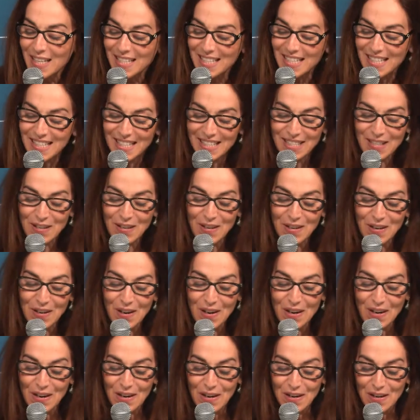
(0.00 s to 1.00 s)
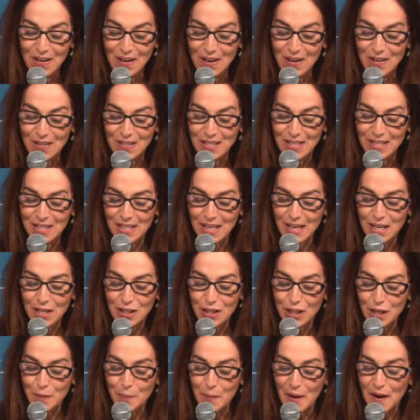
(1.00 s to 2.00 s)
to start our
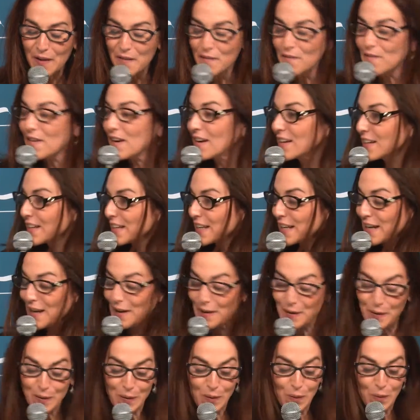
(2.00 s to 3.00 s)
discussion by finding out